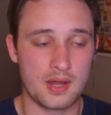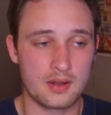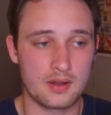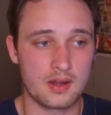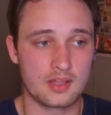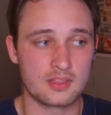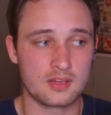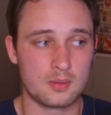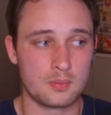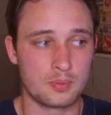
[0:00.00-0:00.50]
I
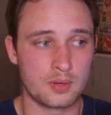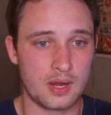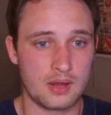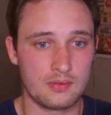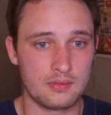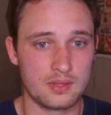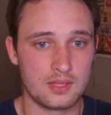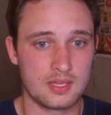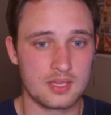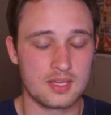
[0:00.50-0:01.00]
thought
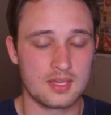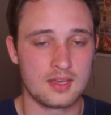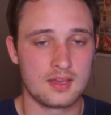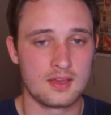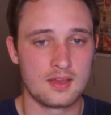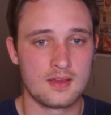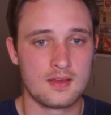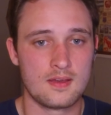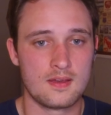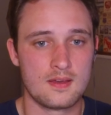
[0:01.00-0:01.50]
Brownlee,
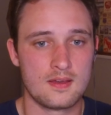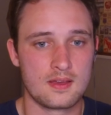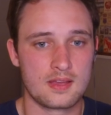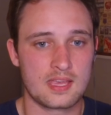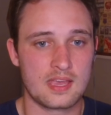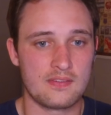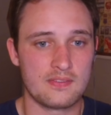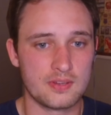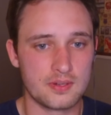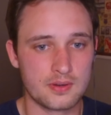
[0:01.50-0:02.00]

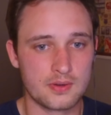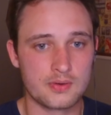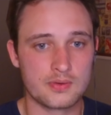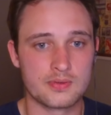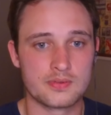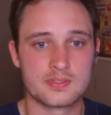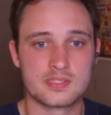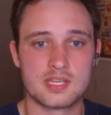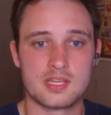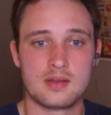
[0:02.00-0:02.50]
Kevin
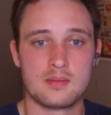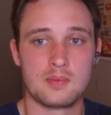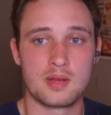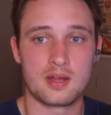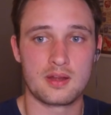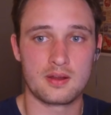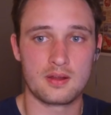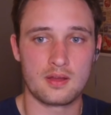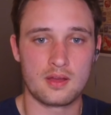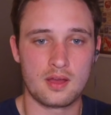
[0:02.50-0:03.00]
Knowles, and
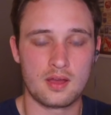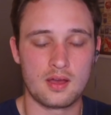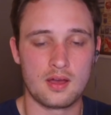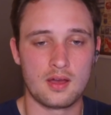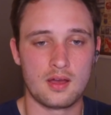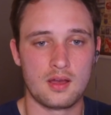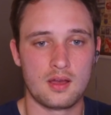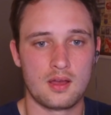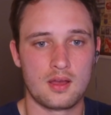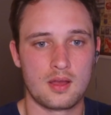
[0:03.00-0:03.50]

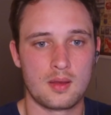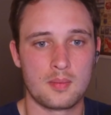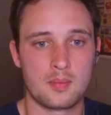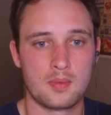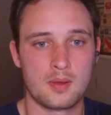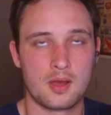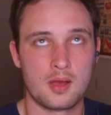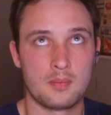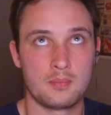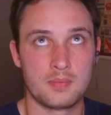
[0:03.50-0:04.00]

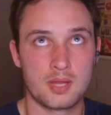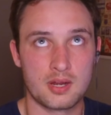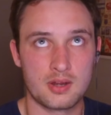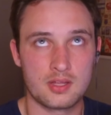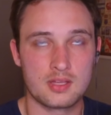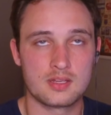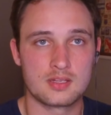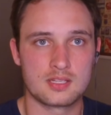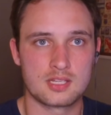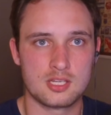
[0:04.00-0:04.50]

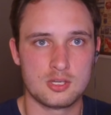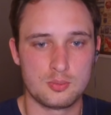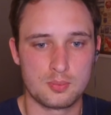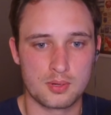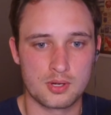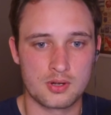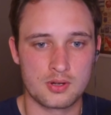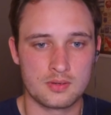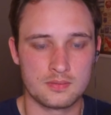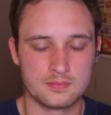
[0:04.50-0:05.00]
Marion
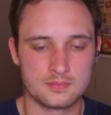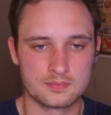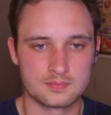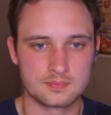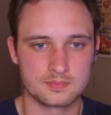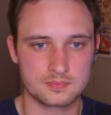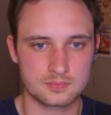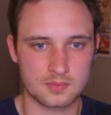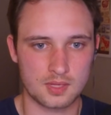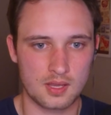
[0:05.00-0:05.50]
Cooper
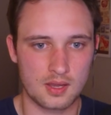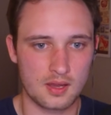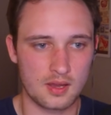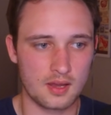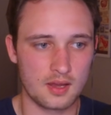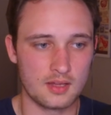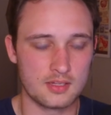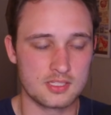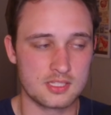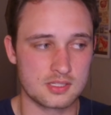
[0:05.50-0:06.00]

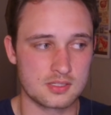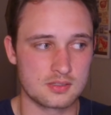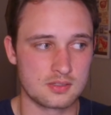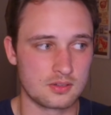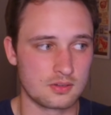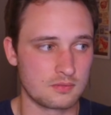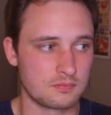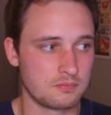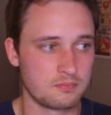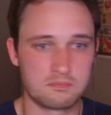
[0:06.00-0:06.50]
just
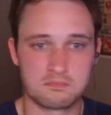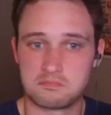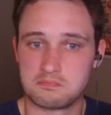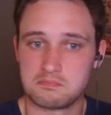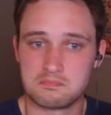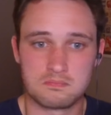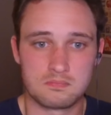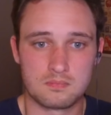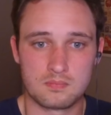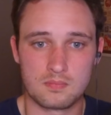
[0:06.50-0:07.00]
looked
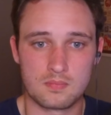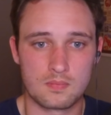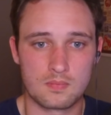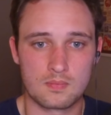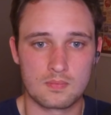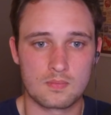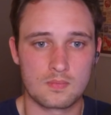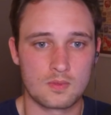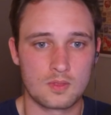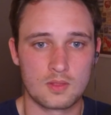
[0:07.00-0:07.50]

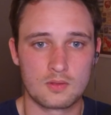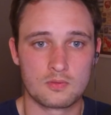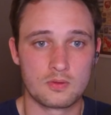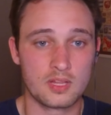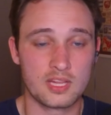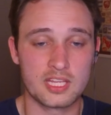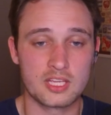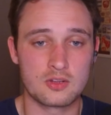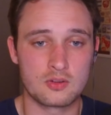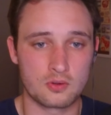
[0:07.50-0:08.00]

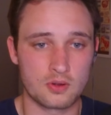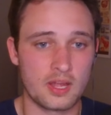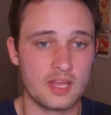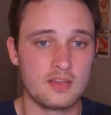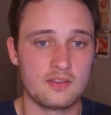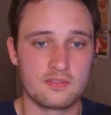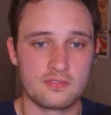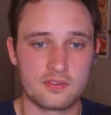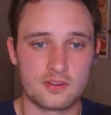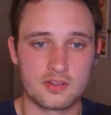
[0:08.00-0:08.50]
really
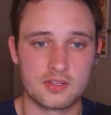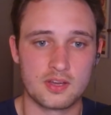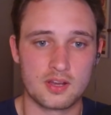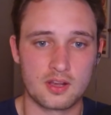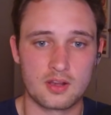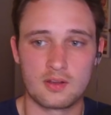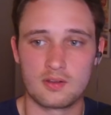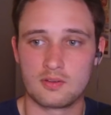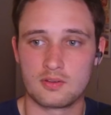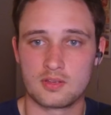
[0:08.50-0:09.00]
great for
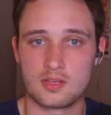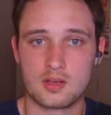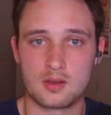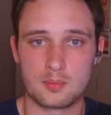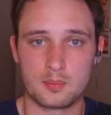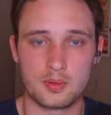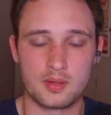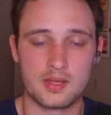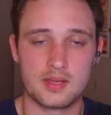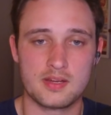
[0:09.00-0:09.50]
young
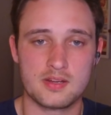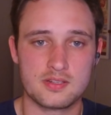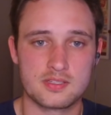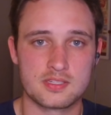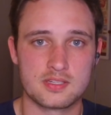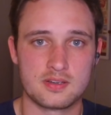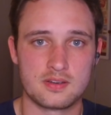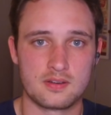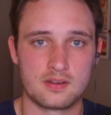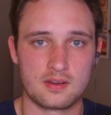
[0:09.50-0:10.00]
players,
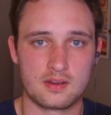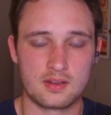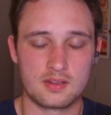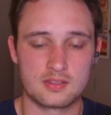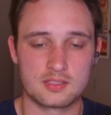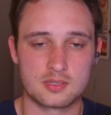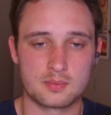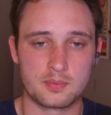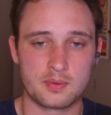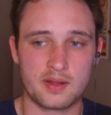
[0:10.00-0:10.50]
and
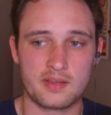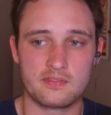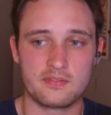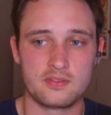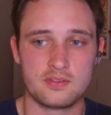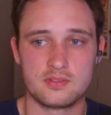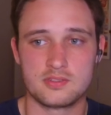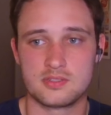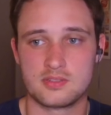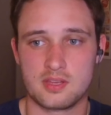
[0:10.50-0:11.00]
there's a bright
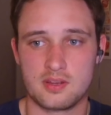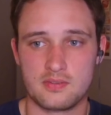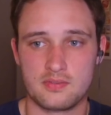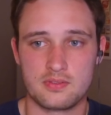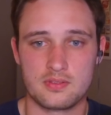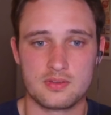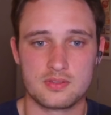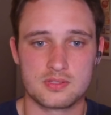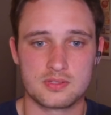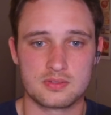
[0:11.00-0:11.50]
future there for
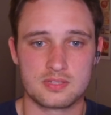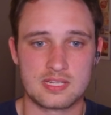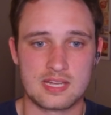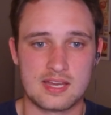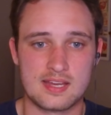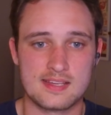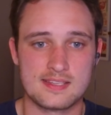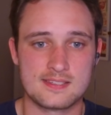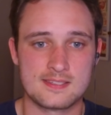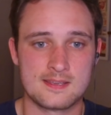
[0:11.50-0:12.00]
those 3
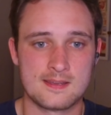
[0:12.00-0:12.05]
guys.